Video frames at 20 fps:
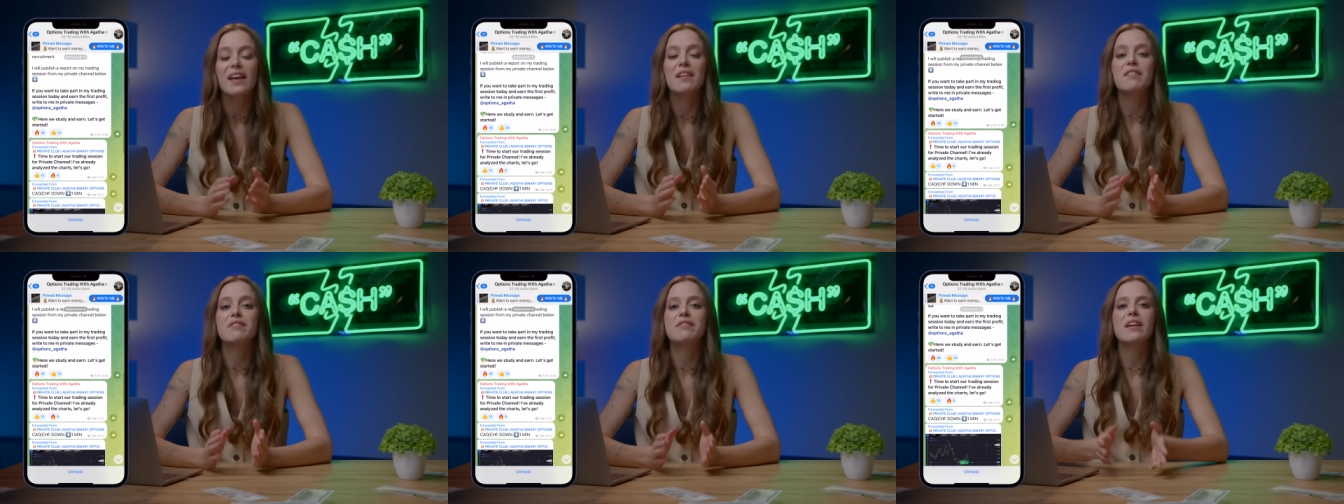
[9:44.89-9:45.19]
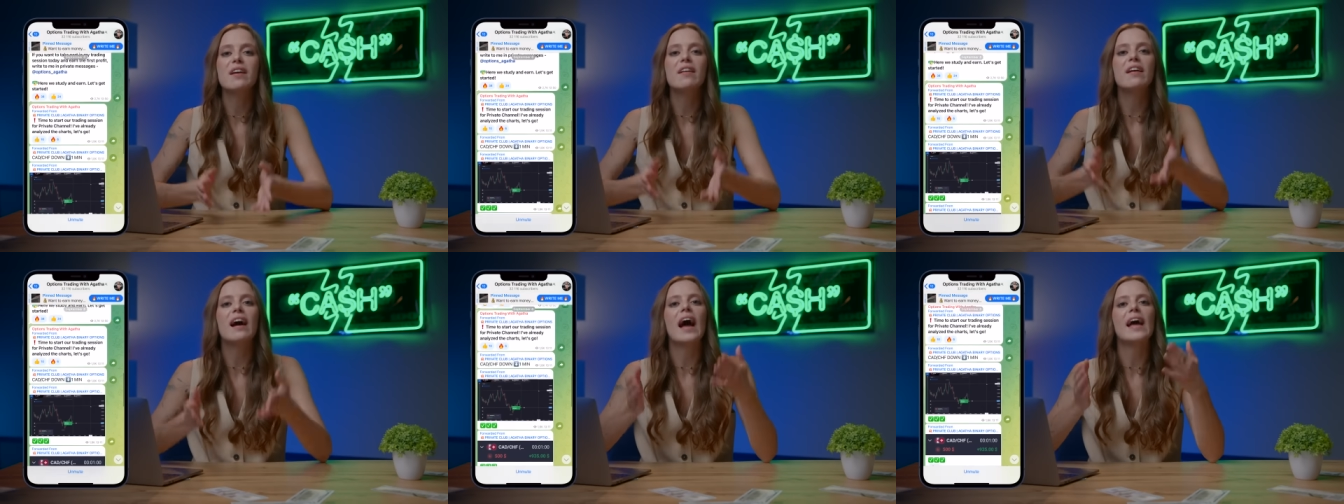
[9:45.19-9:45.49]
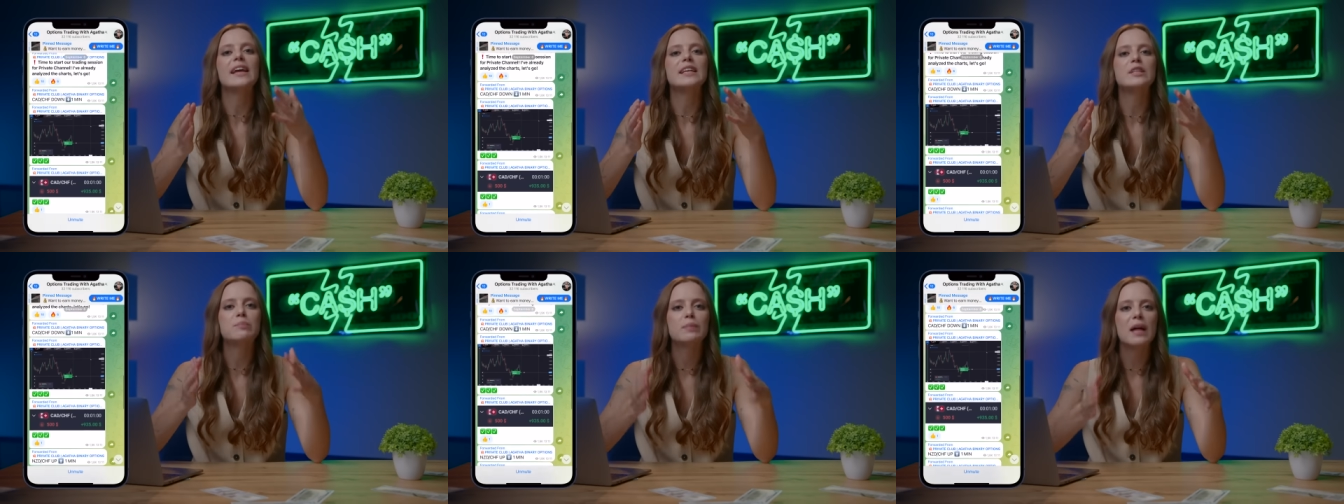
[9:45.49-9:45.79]
There
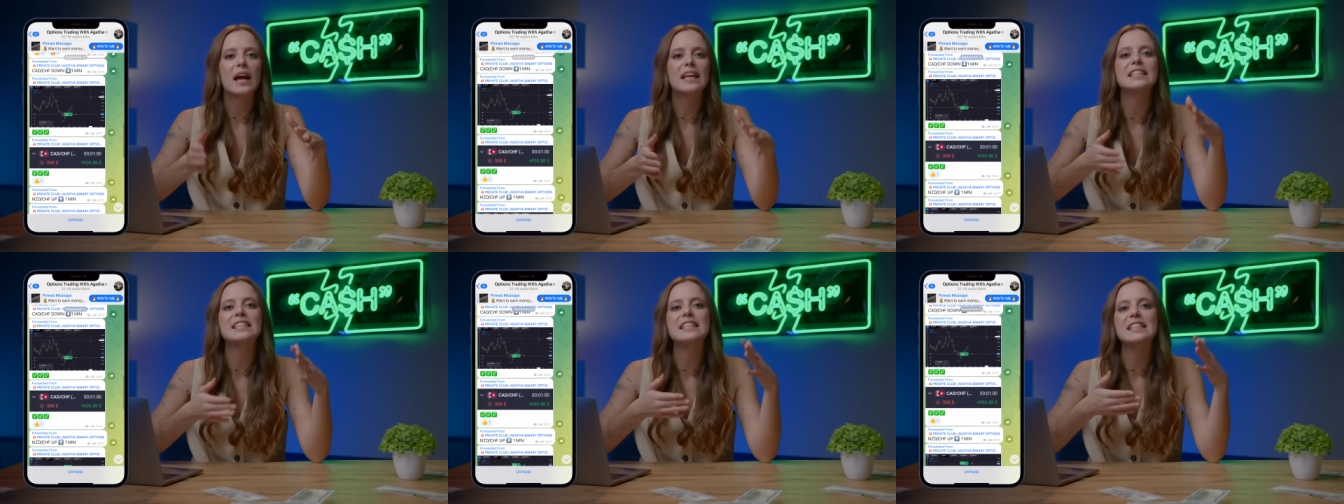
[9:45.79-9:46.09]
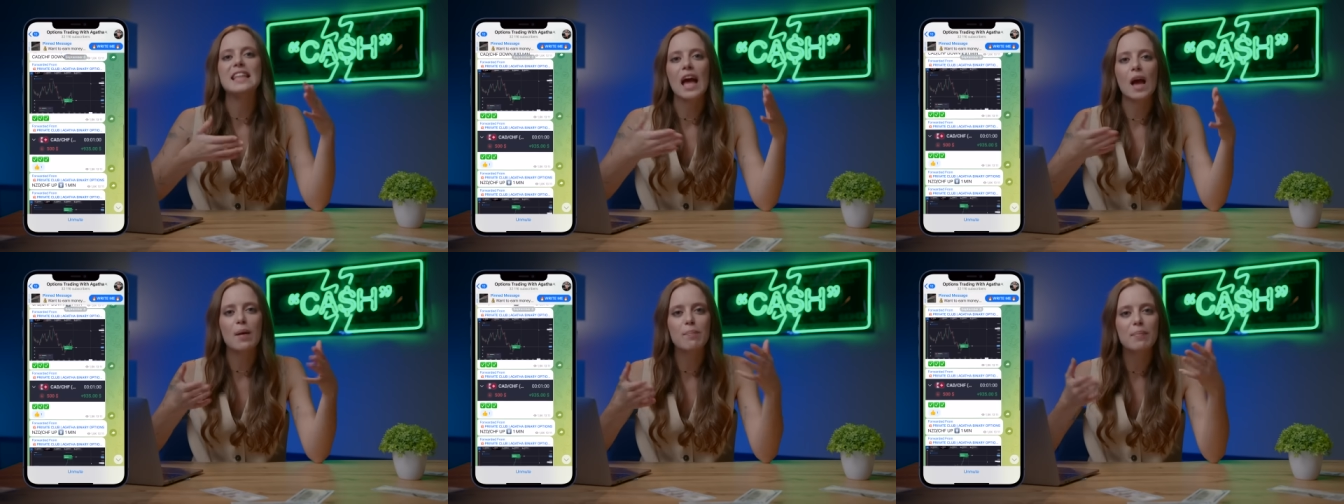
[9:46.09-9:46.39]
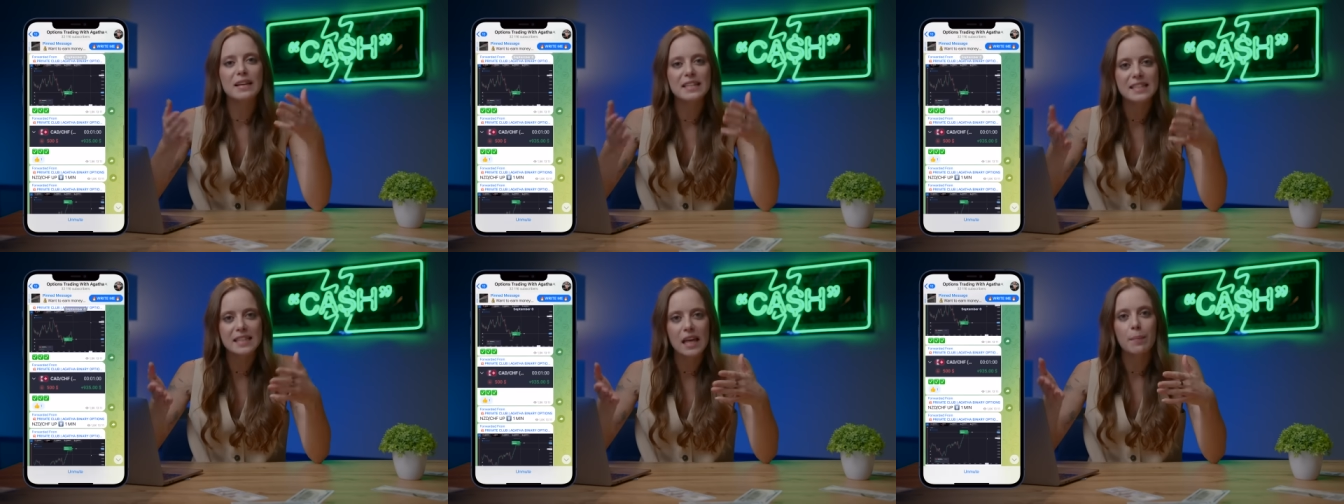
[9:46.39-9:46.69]
I explain step
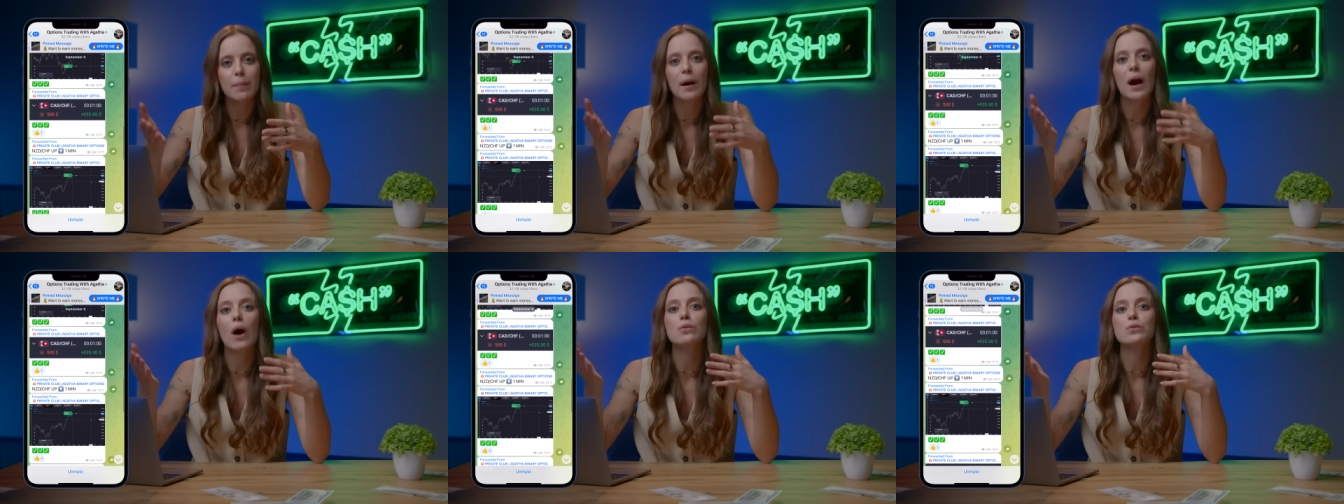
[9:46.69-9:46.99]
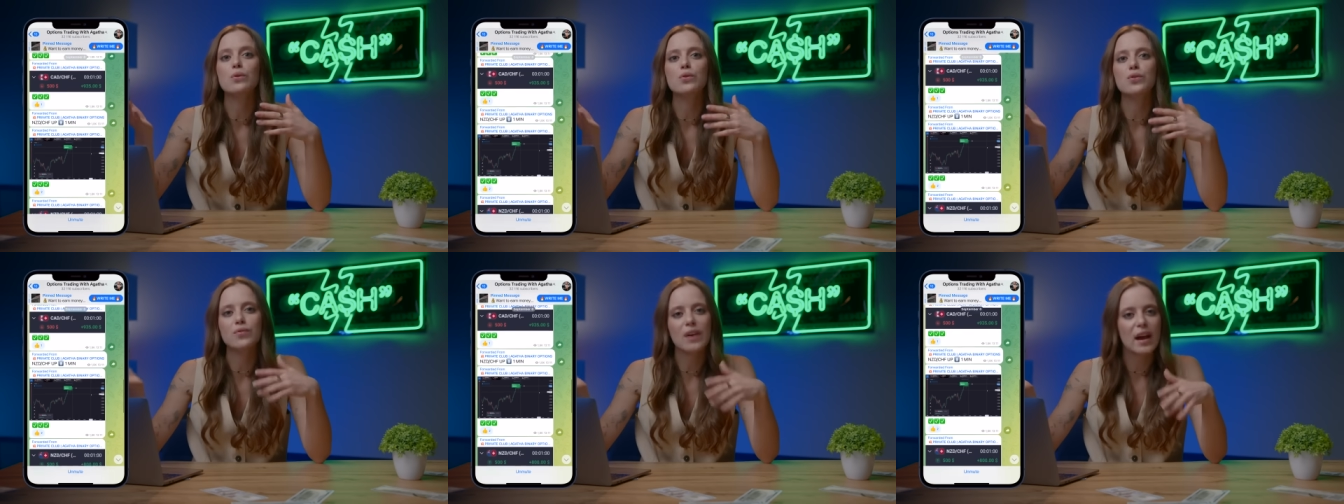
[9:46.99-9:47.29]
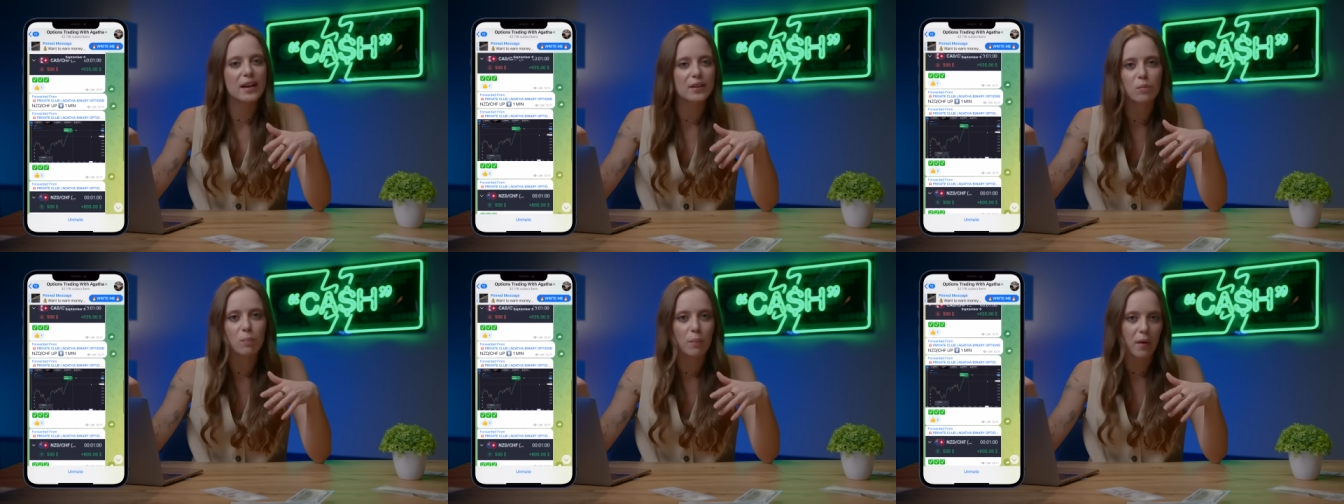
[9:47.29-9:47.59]
by step how to
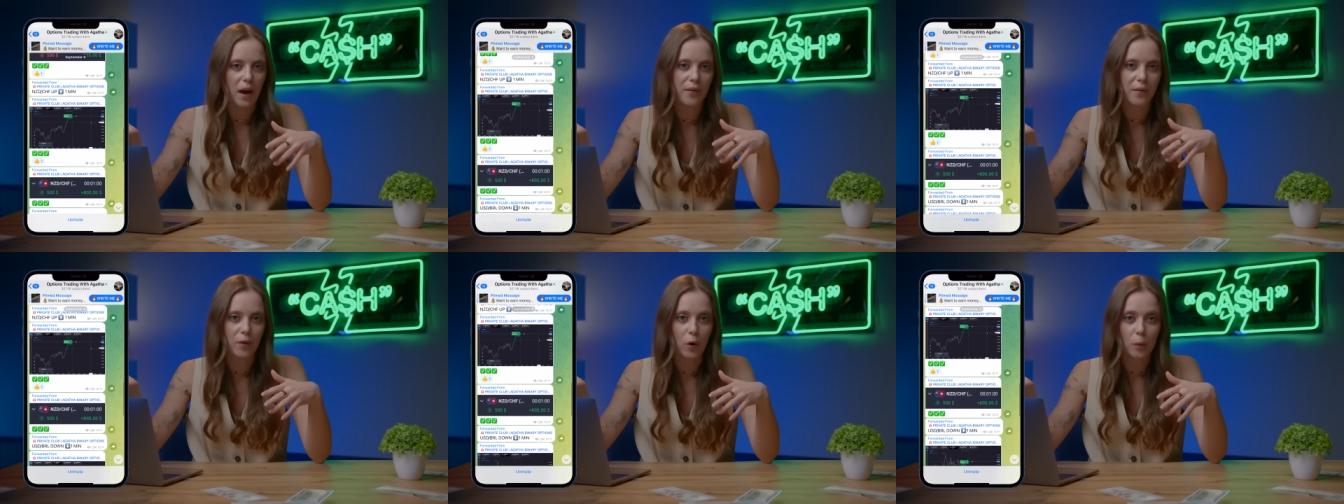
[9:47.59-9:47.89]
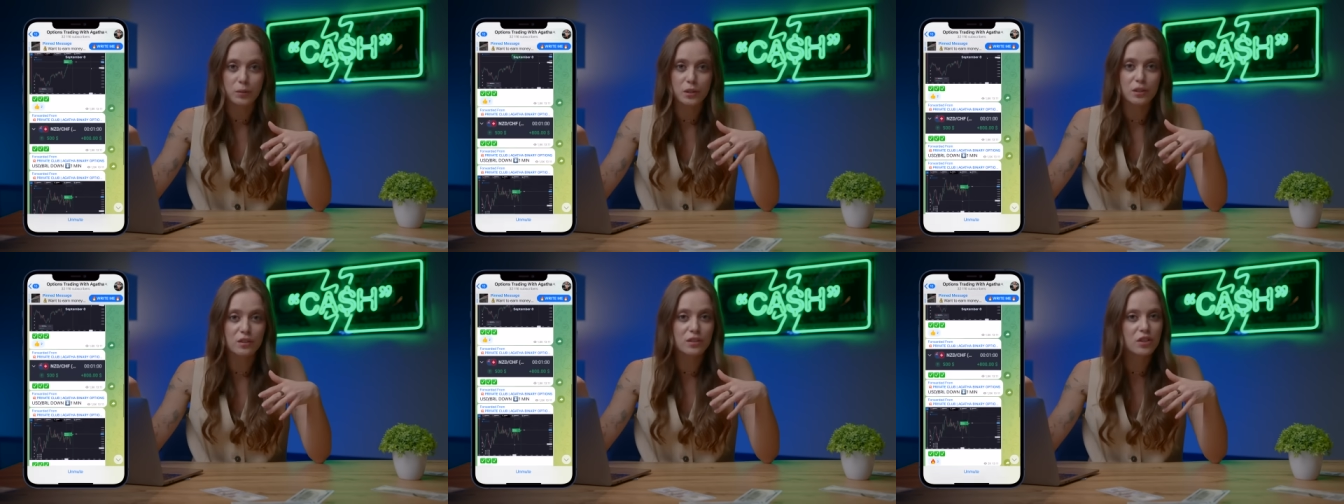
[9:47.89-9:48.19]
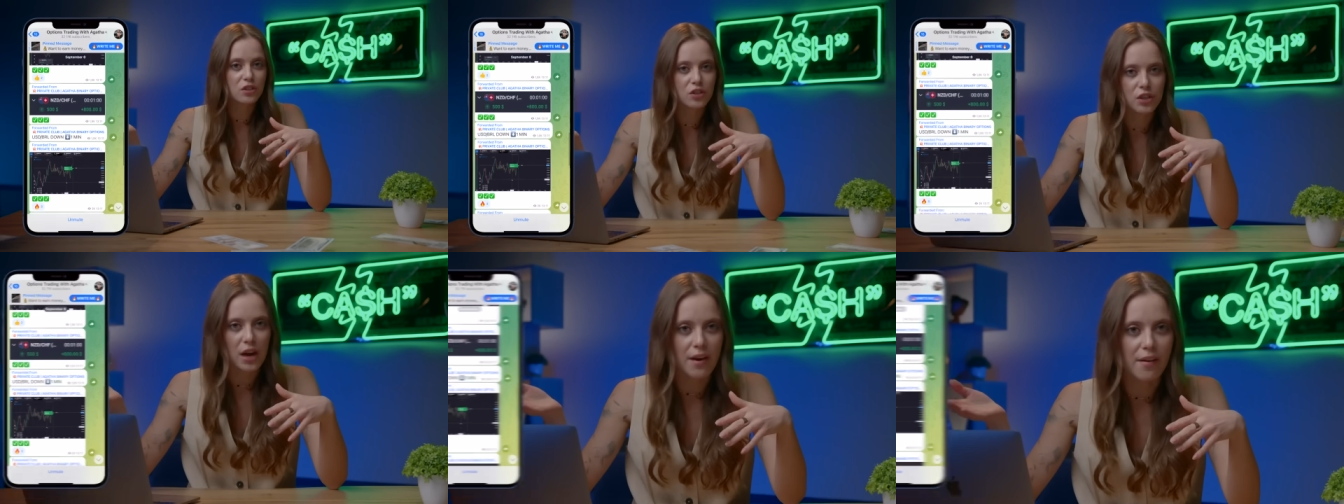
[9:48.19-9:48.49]
trade on binary options
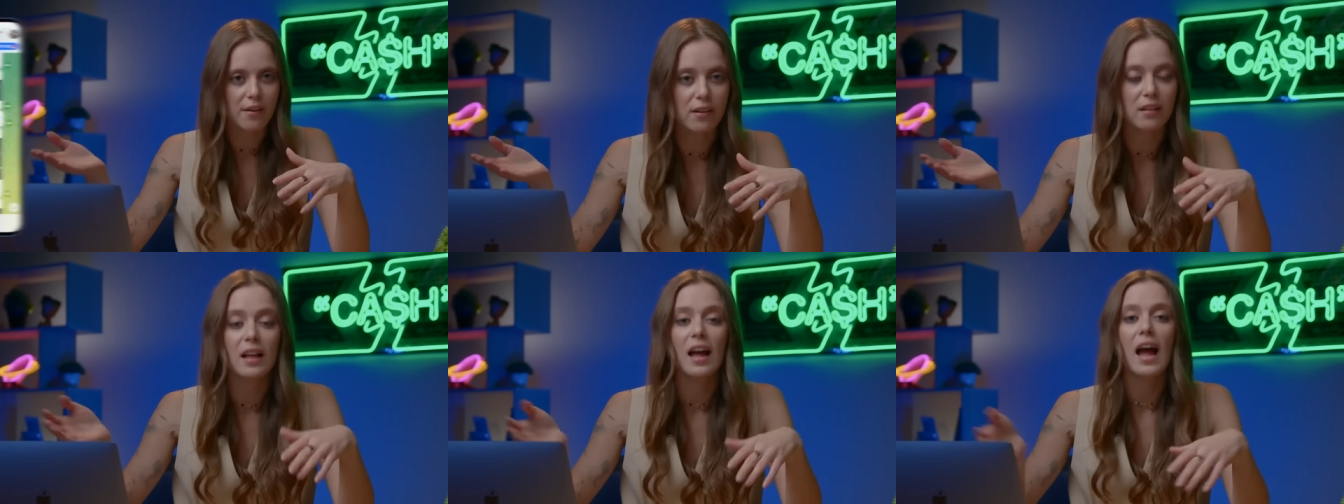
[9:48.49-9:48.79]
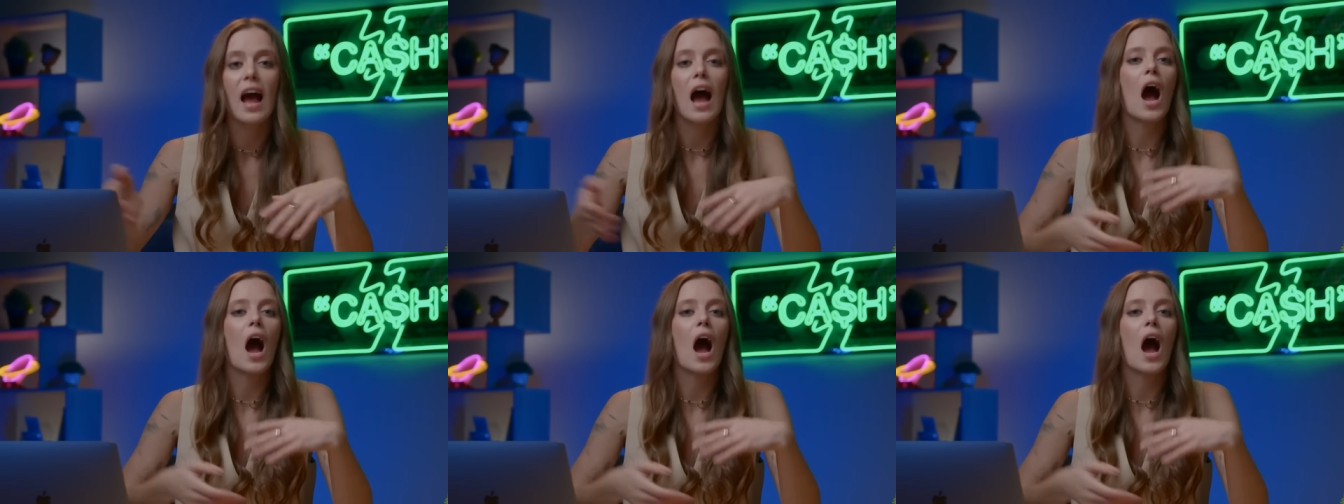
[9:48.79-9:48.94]
in general,